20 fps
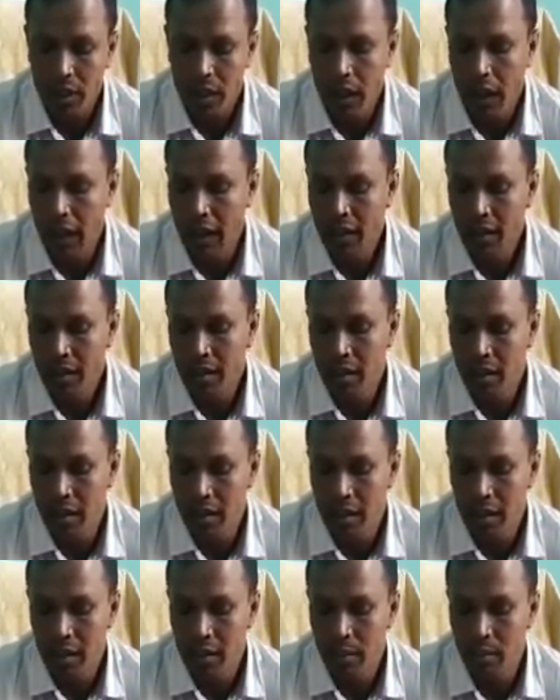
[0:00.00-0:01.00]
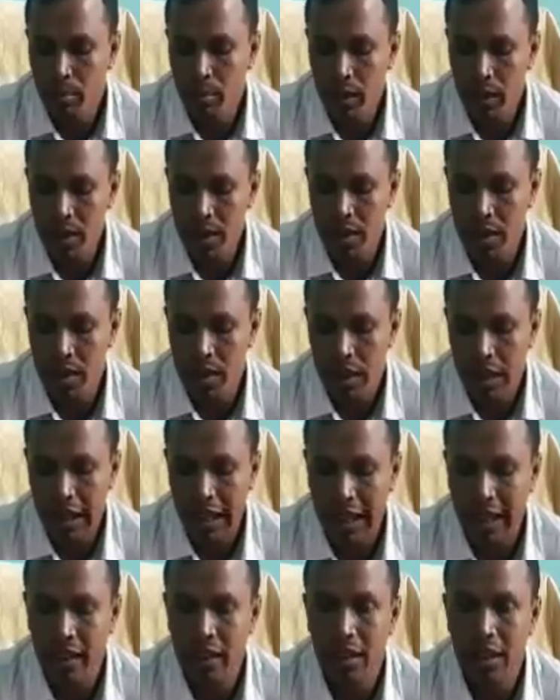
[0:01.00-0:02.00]
and Miss
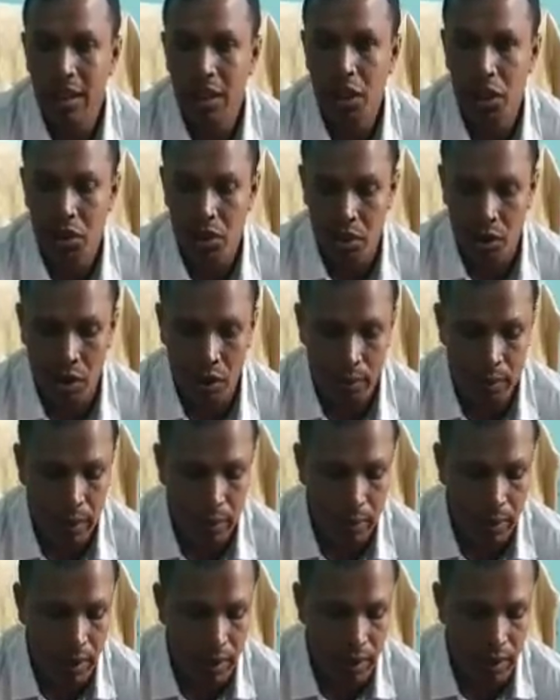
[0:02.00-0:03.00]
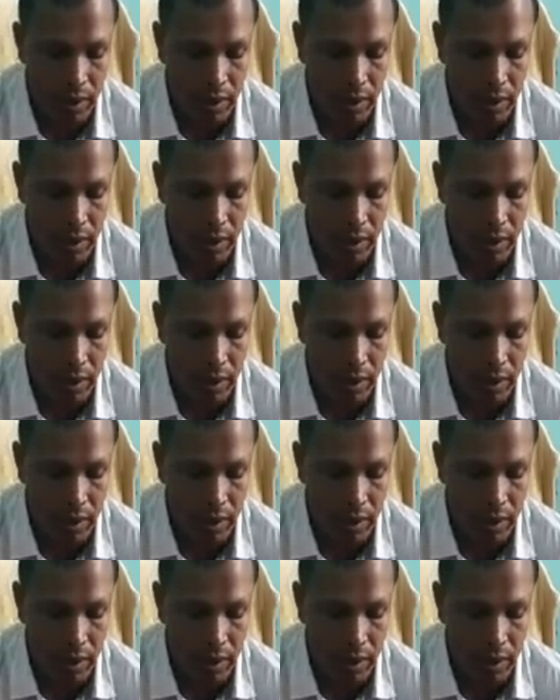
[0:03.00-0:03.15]
Agnes Rongpipi.